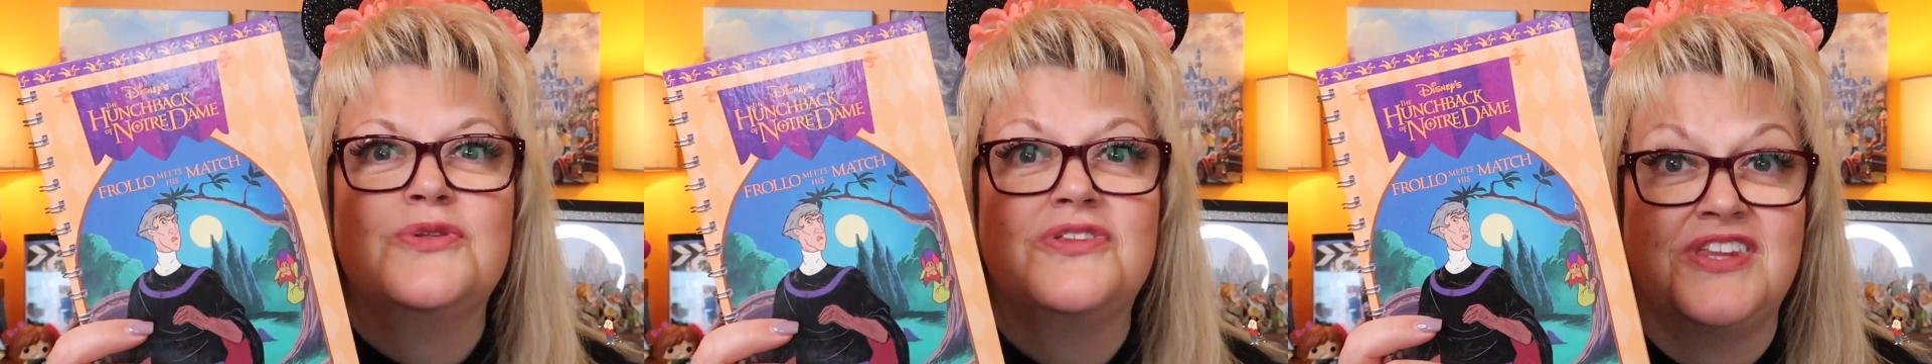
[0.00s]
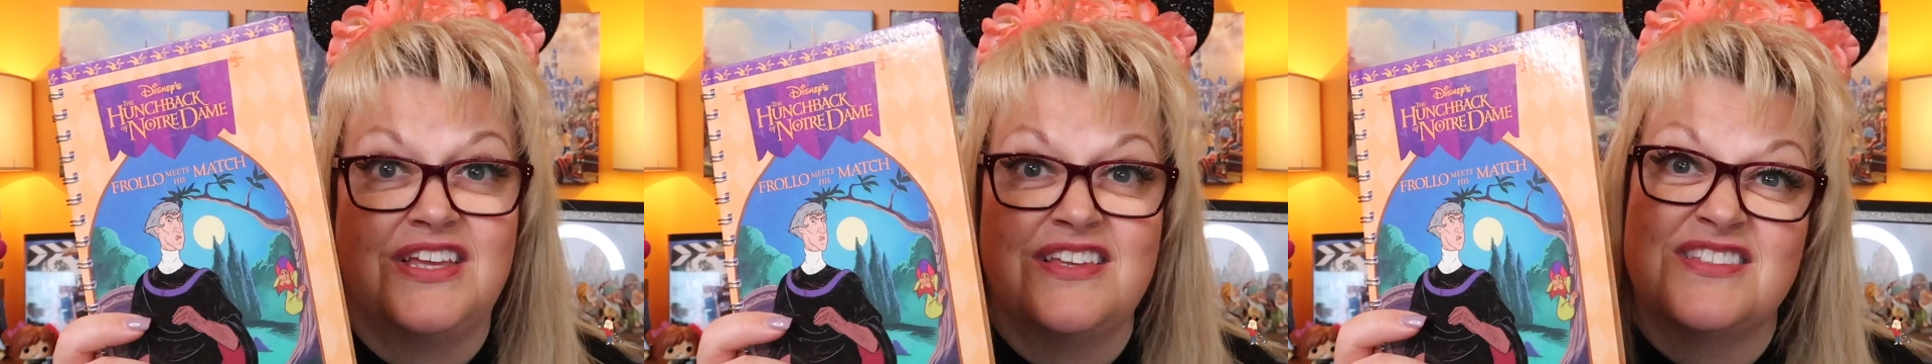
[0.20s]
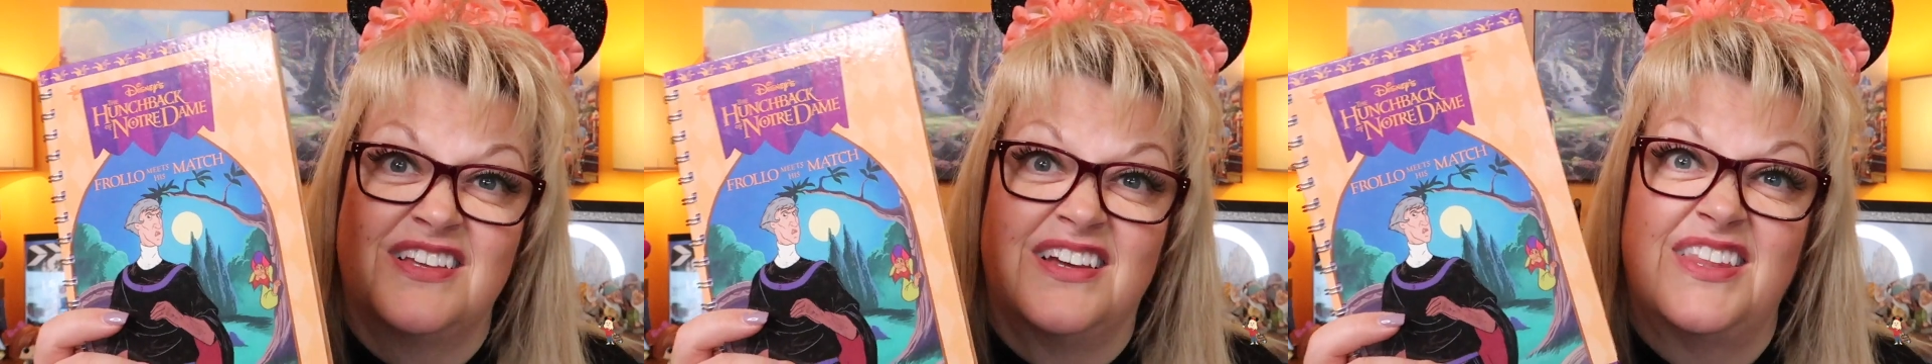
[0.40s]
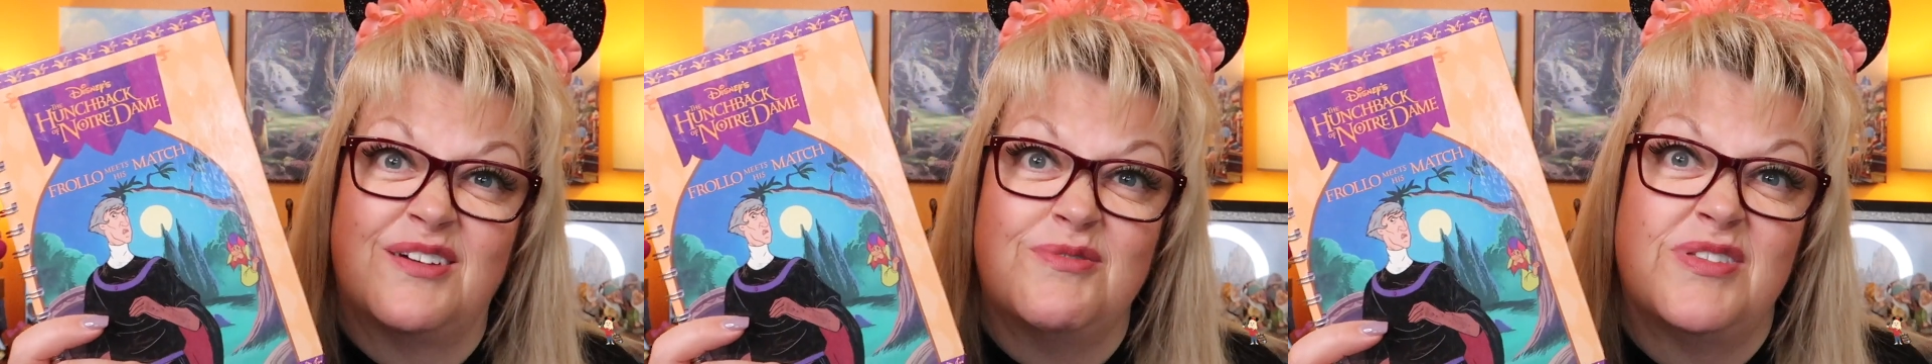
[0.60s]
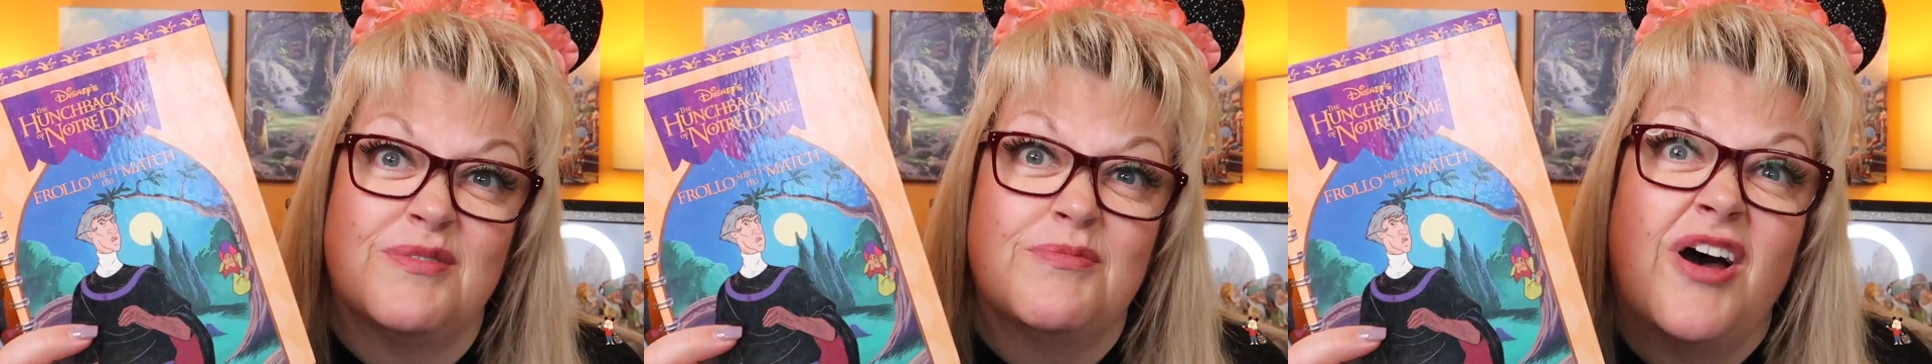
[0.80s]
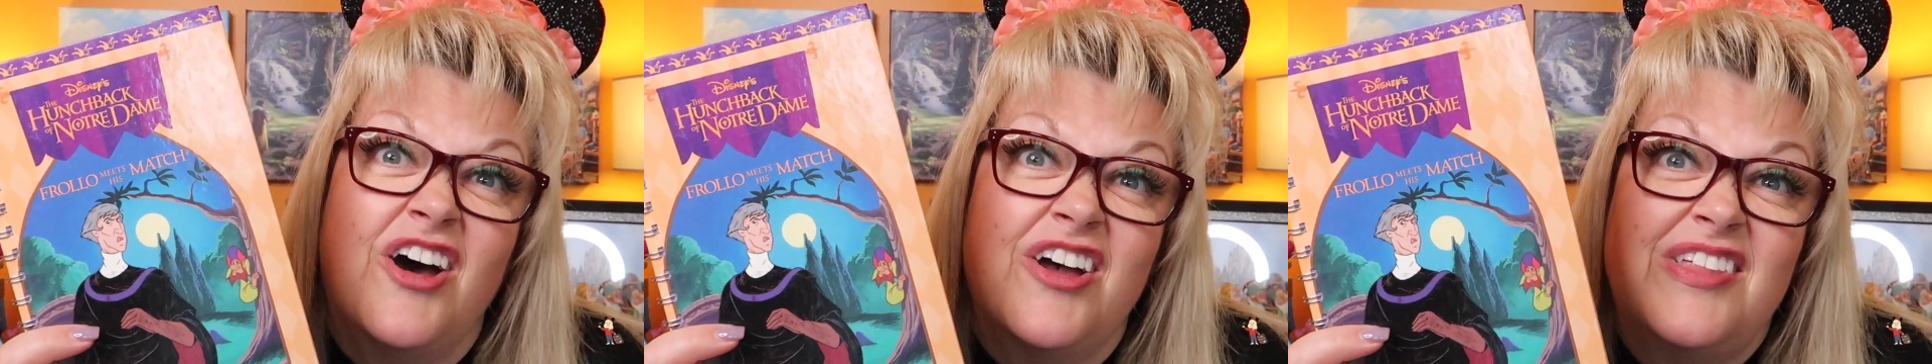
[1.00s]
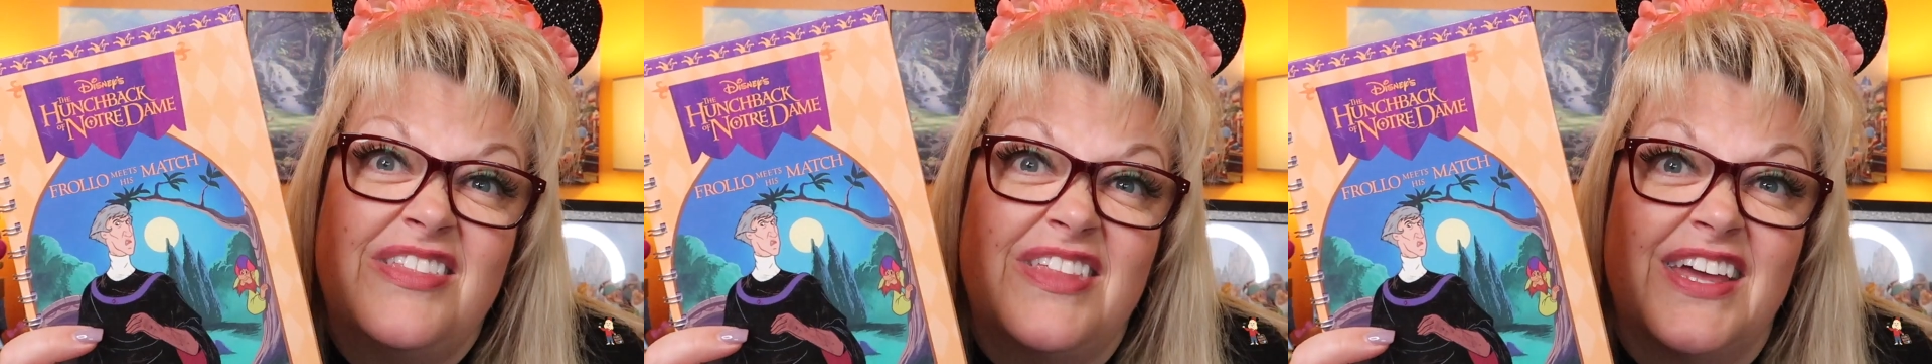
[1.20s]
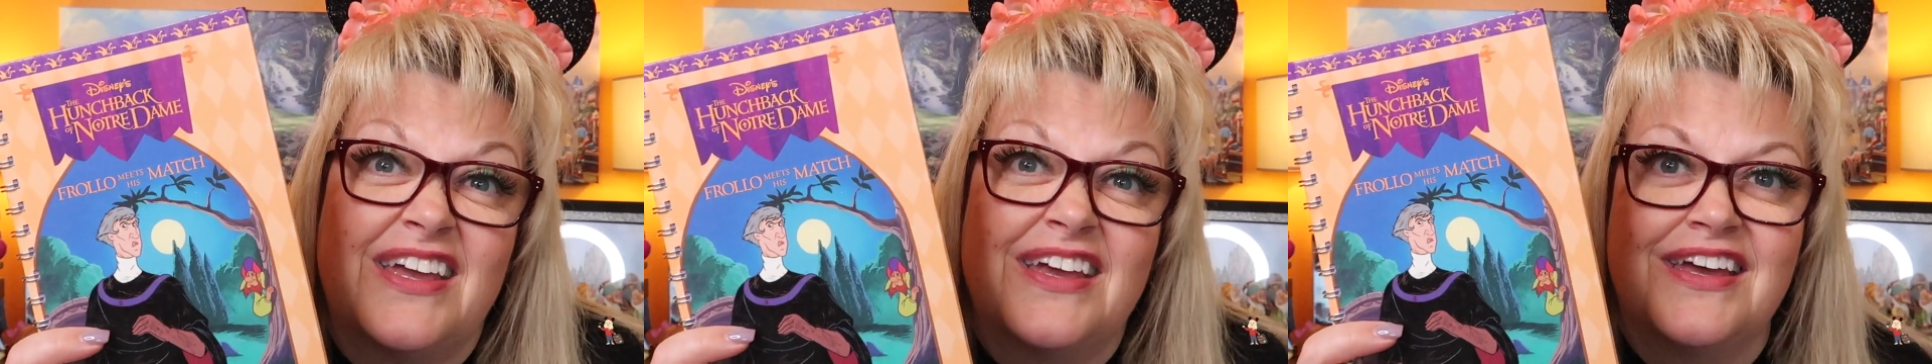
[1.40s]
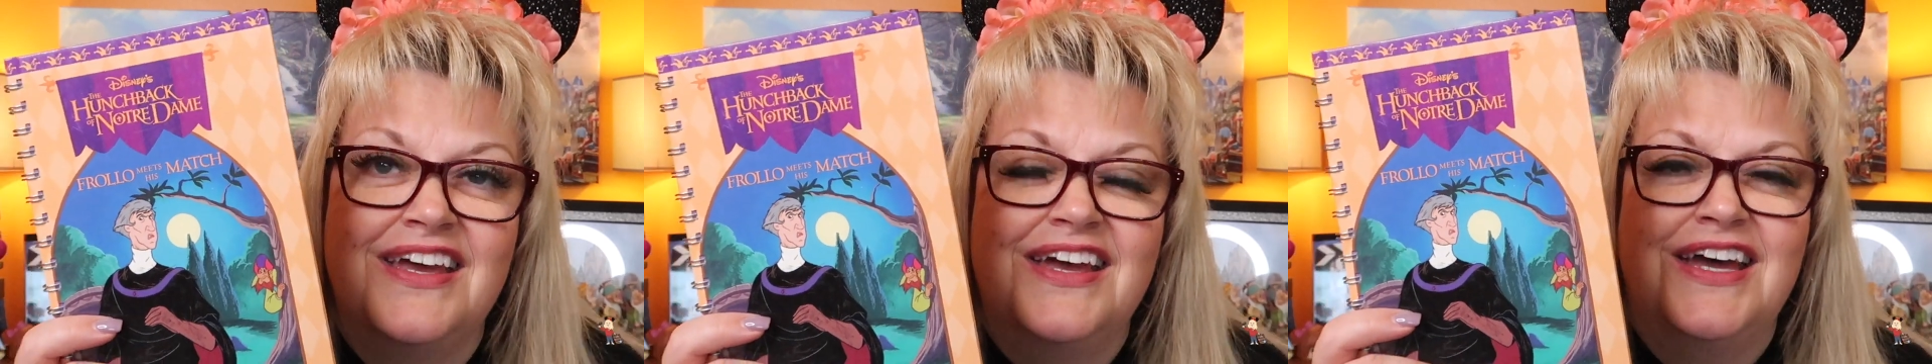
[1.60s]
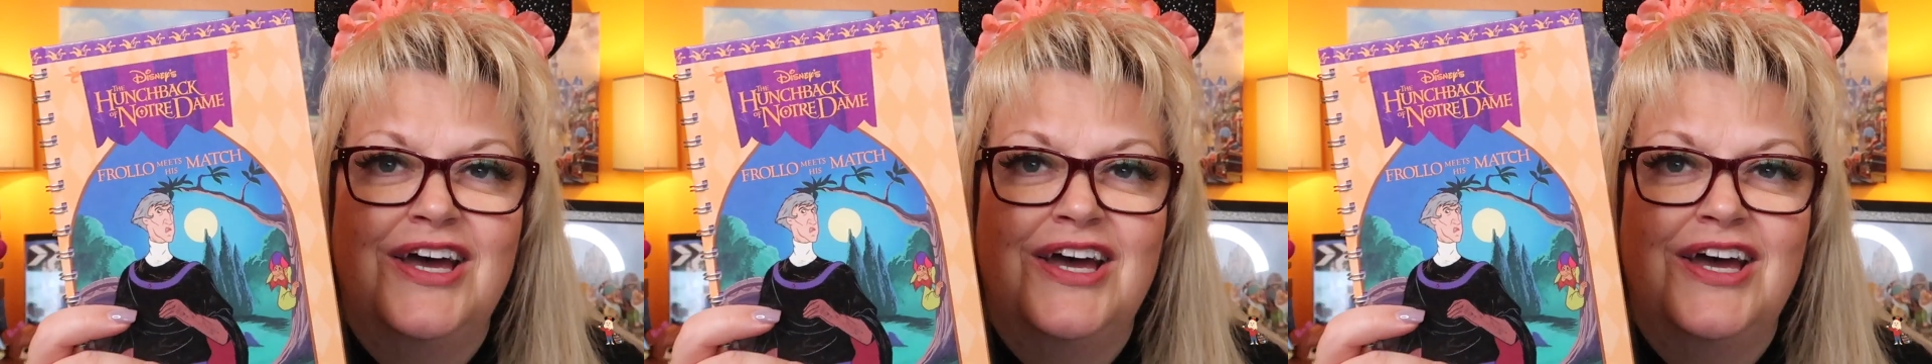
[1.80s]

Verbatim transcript: things like that with them, I think.